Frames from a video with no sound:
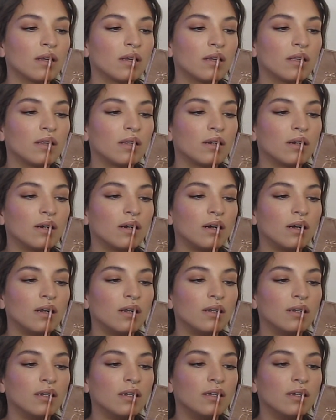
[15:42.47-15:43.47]
and they're
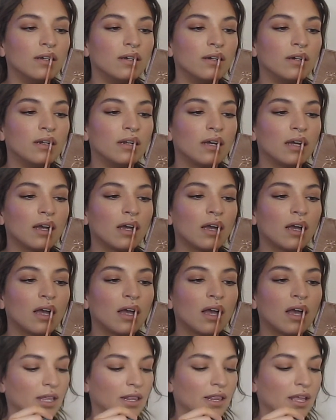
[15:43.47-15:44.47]
all nude
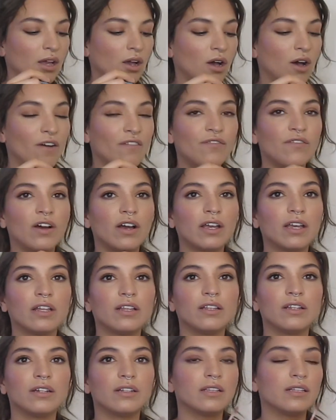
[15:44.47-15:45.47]
and they all
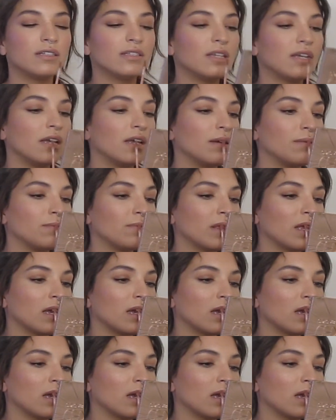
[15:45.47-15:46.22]
look the same.